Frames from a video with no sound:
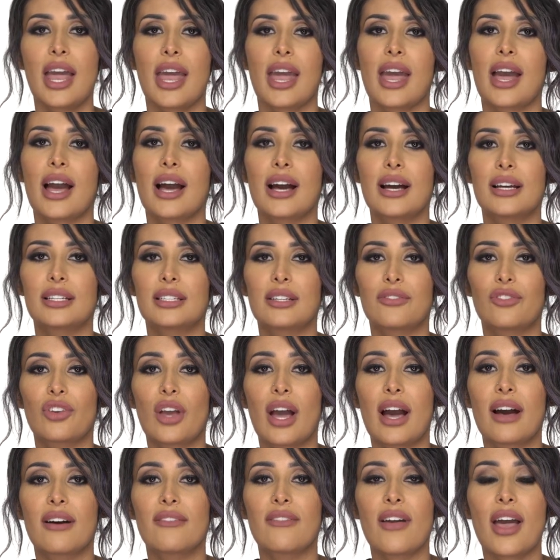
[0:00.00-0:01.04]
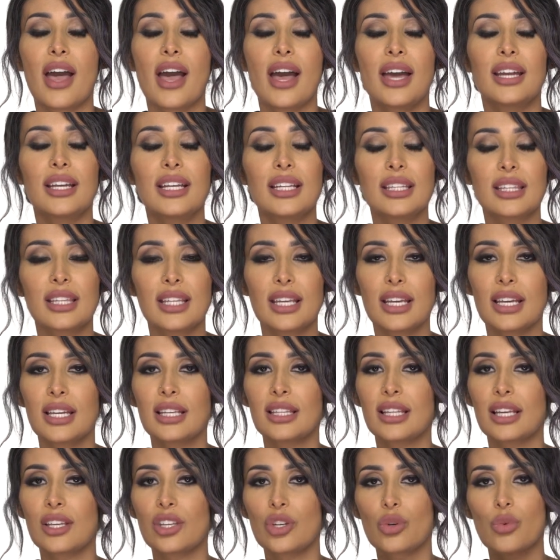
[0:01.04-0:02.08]
And if you have anything
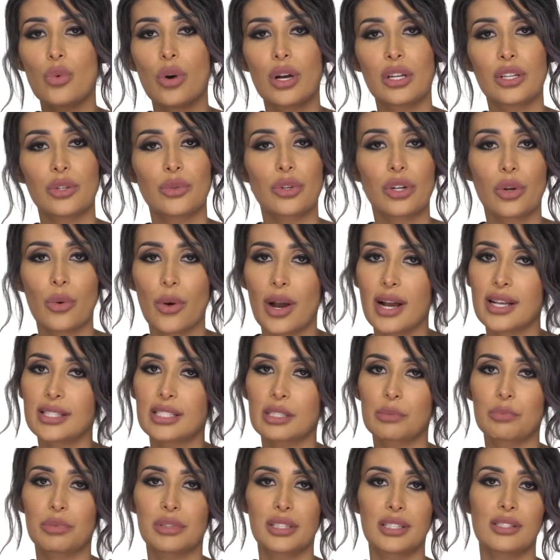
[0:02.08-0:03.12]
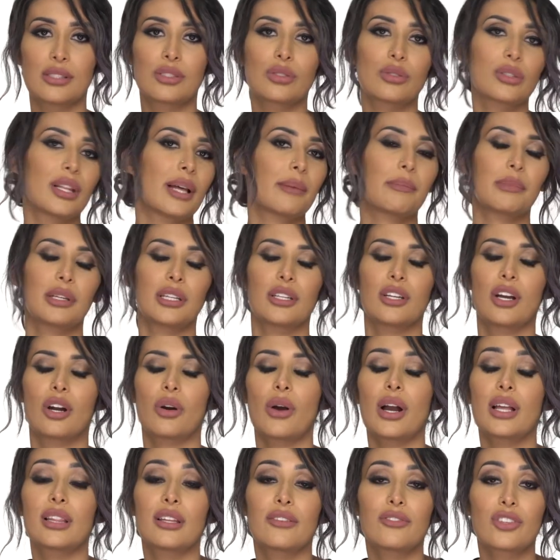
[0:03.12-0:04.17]
that you want to request, please do let me know.
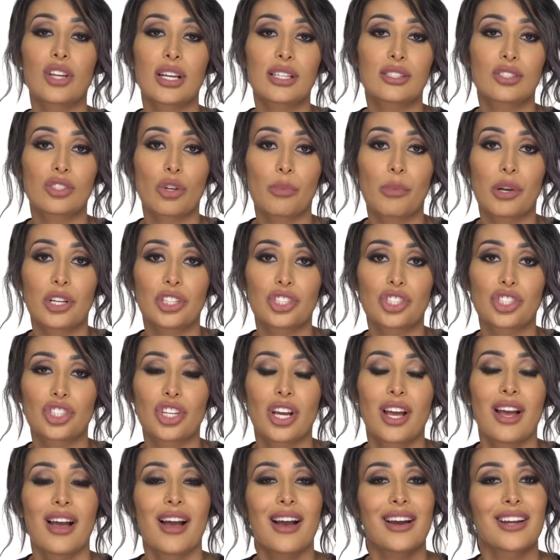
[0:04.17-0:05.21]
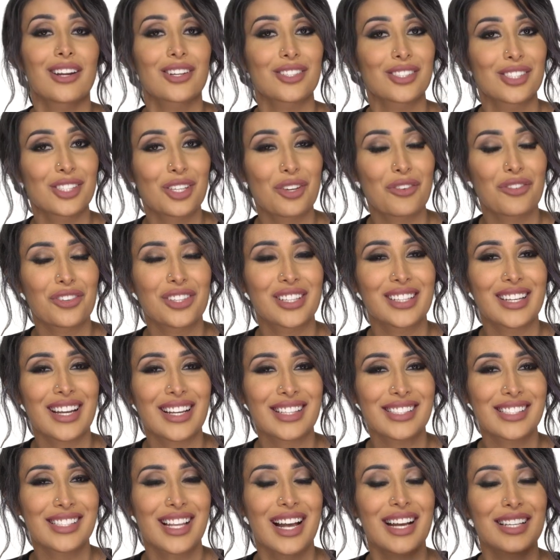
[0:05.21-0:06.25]
I love you guys so much, and I'll see you for the
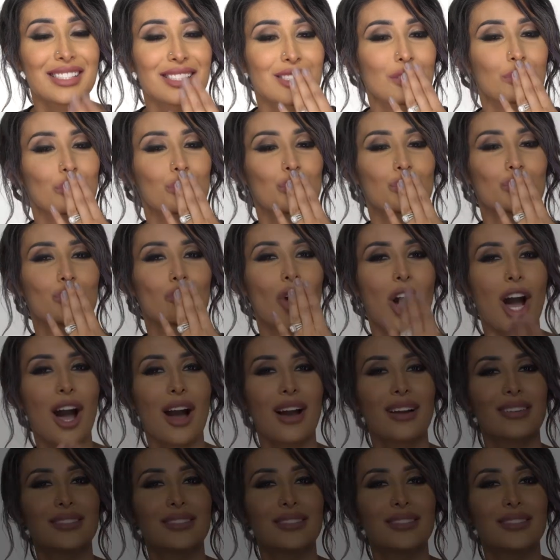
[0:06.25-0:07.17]
next class. Mwah.